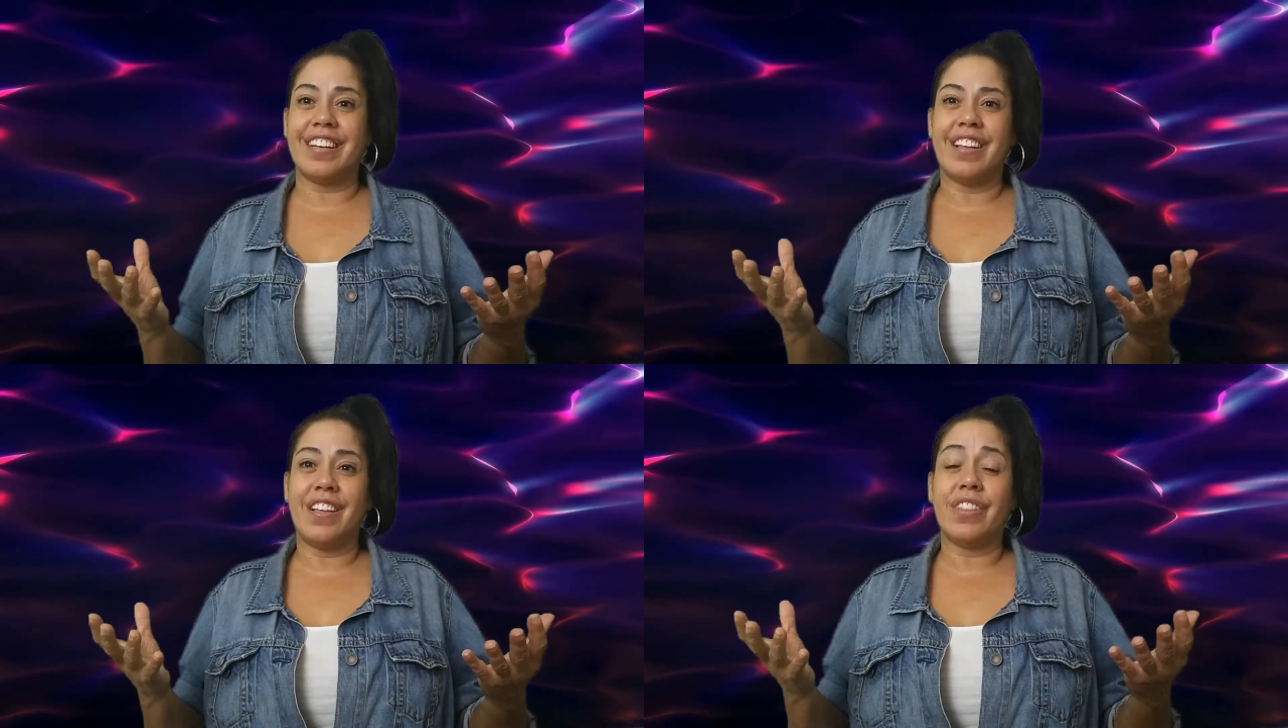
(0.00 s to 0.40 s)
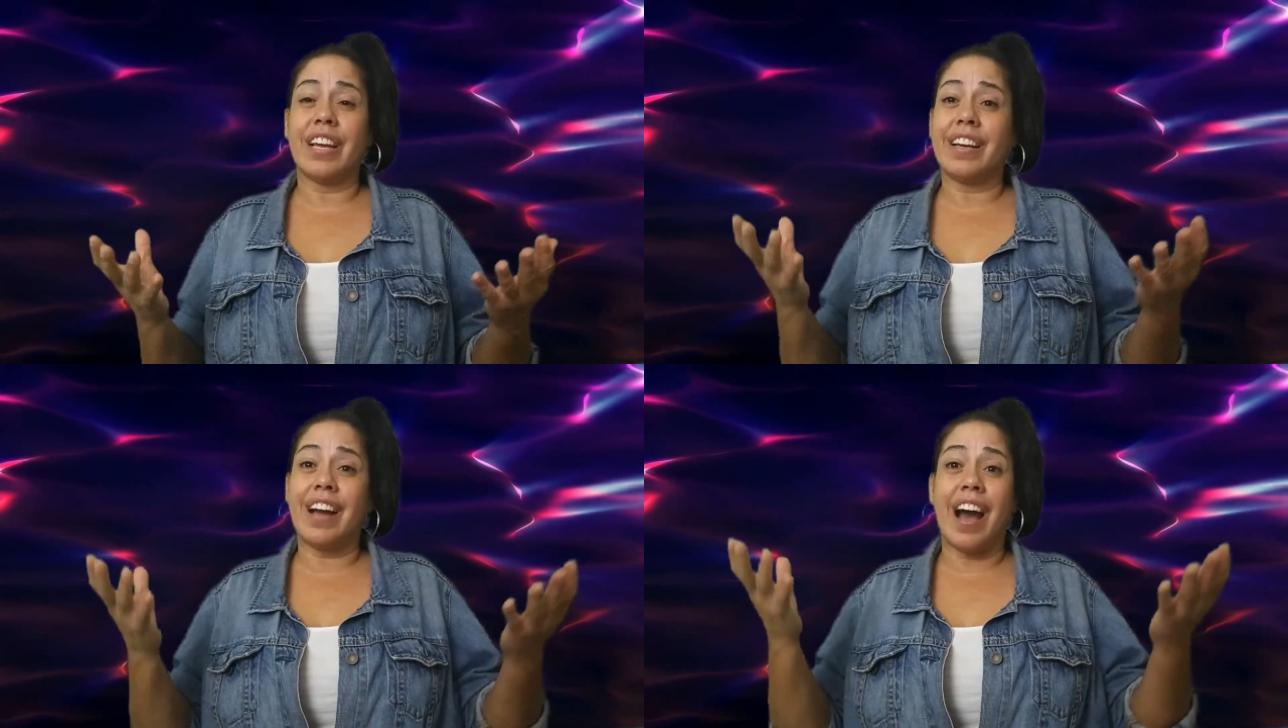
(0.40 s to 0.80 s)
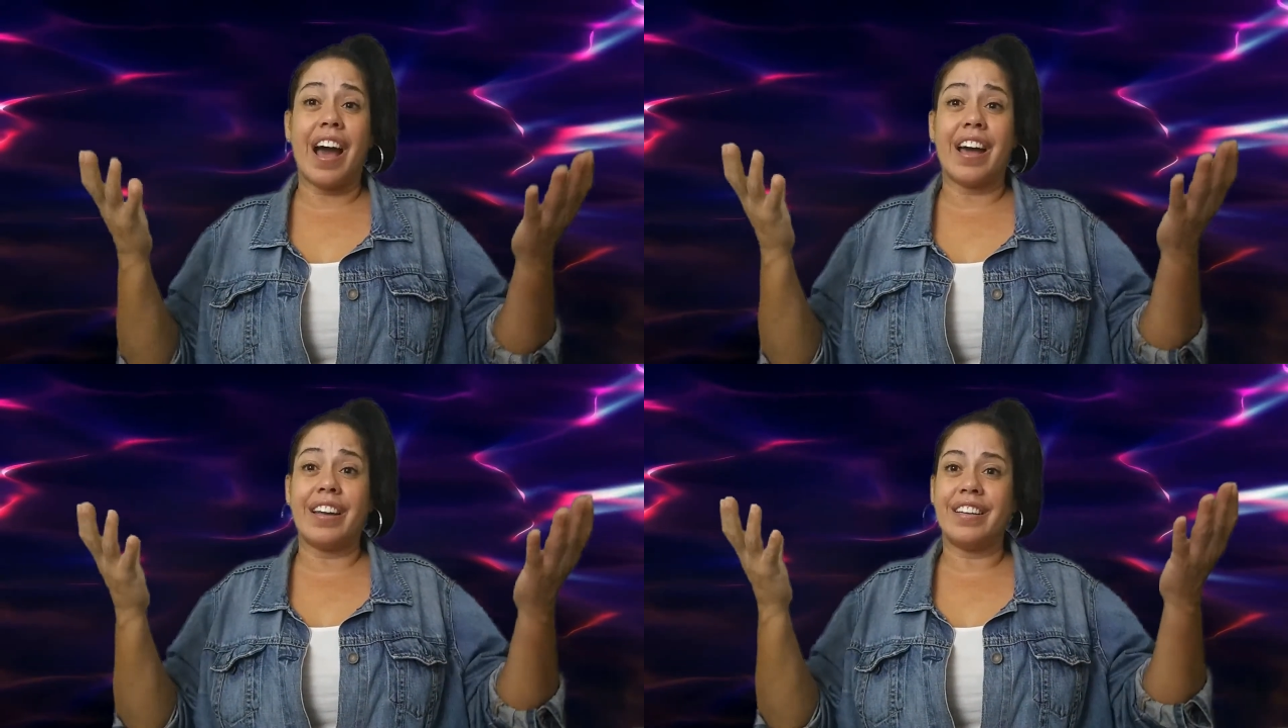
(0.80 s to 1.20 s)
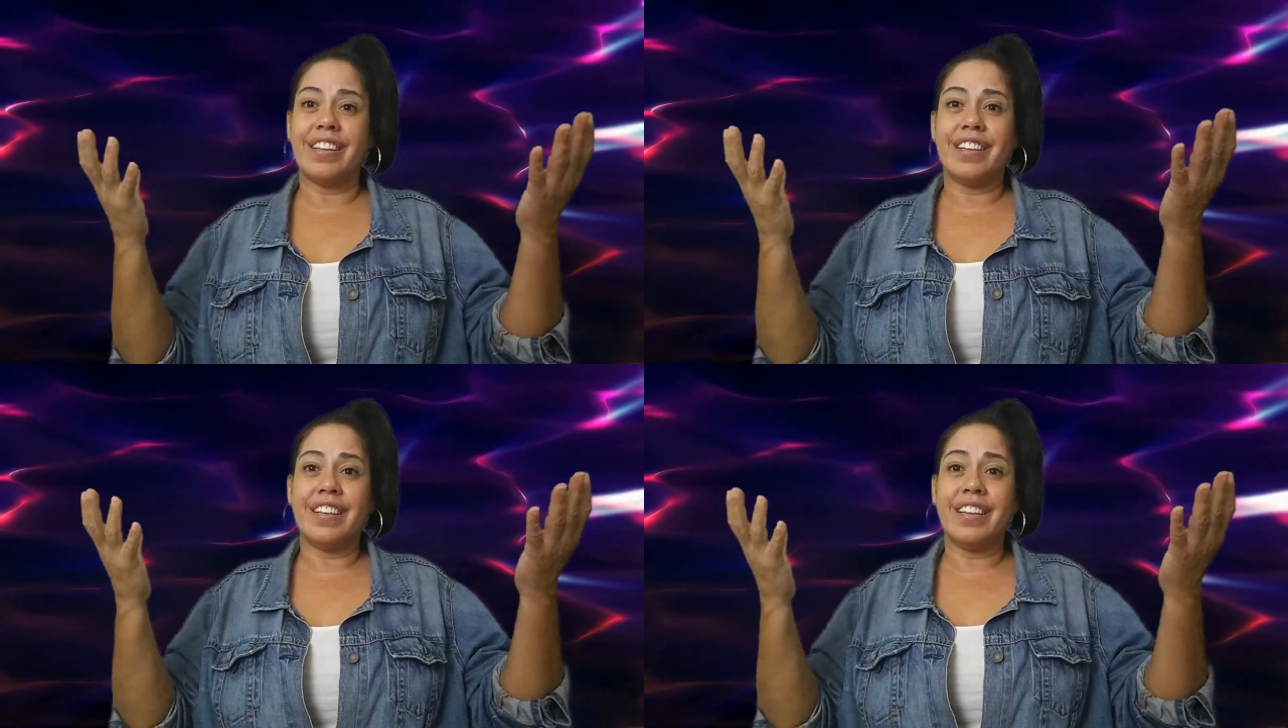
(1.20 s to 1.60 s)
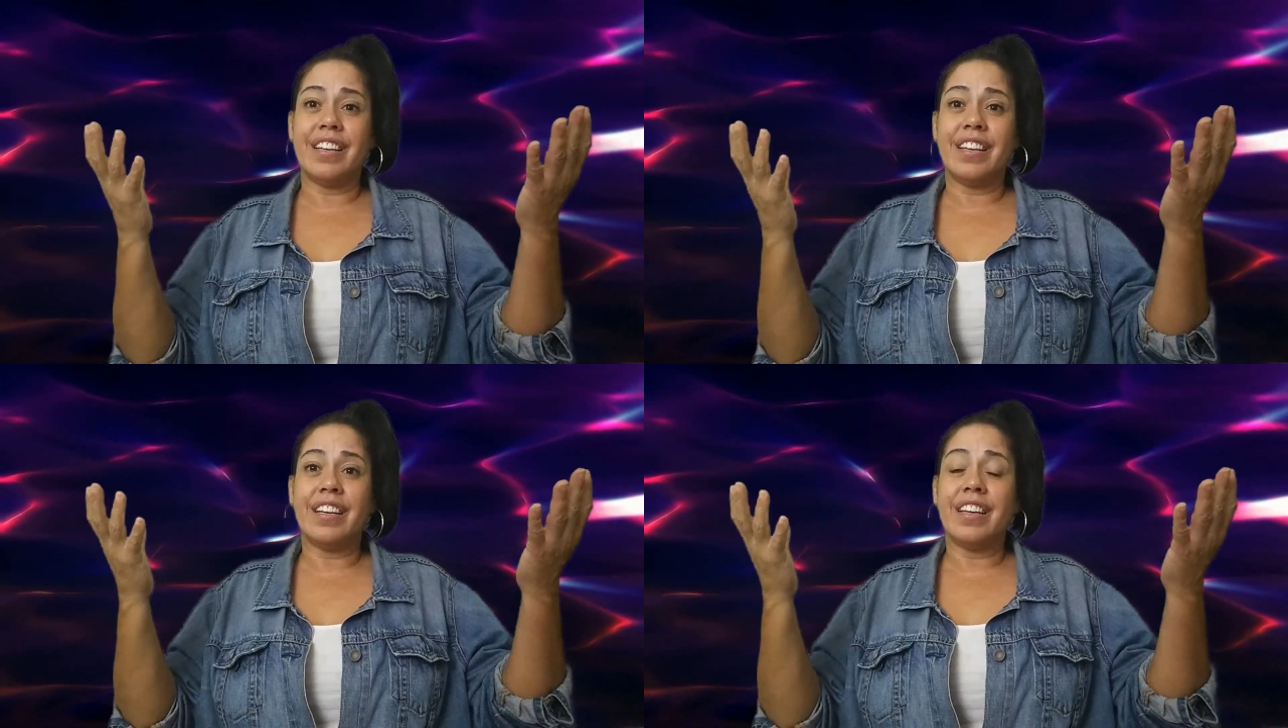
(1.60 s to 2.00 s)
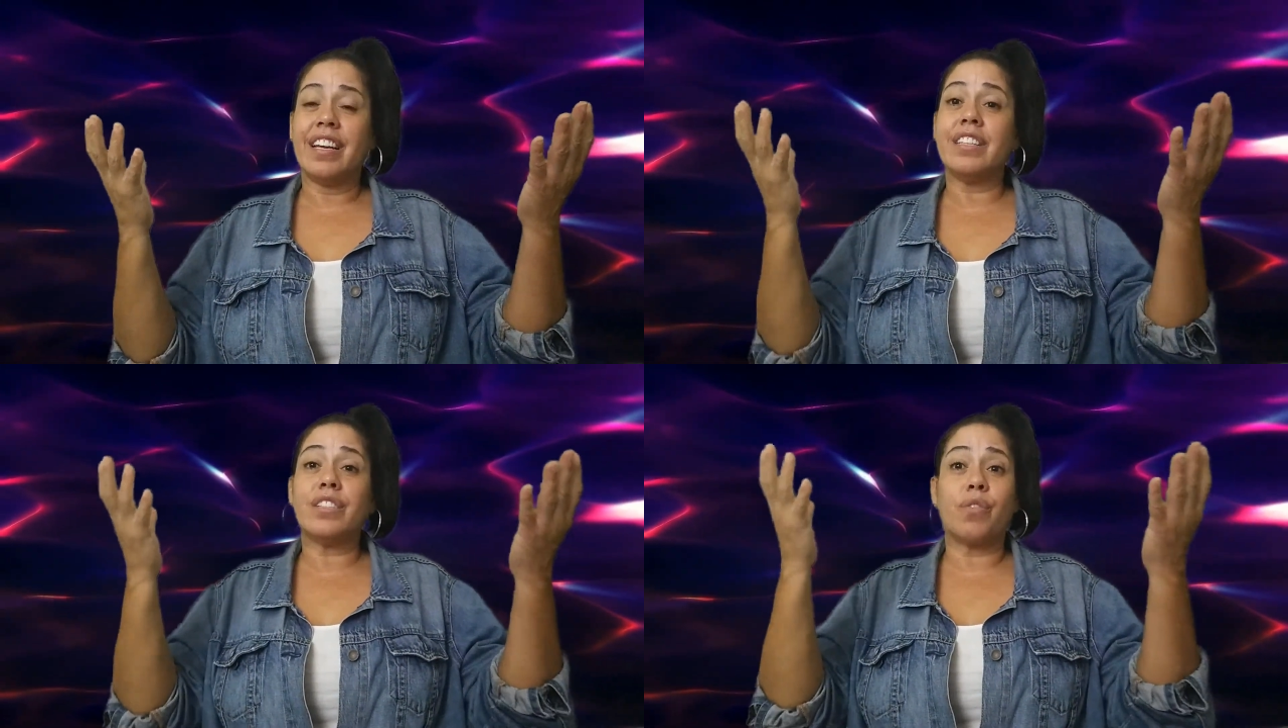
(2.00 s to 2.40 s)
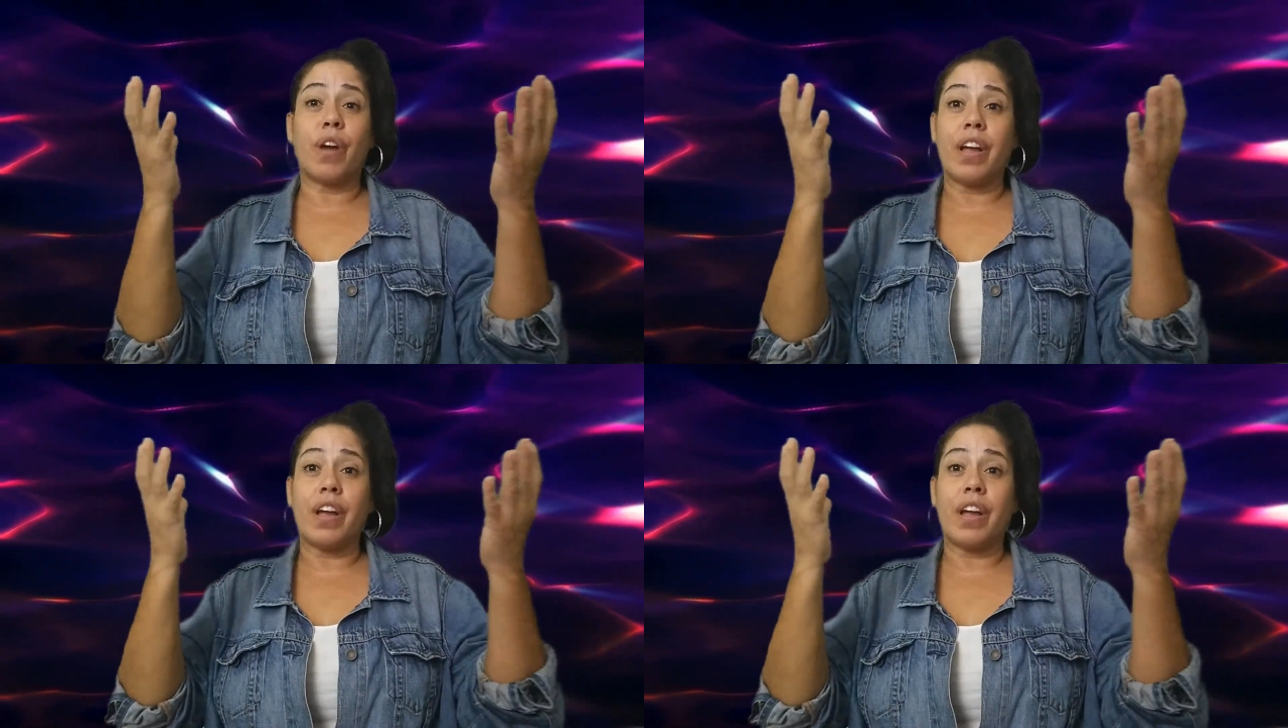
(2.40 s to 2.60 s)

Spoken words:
is grateful and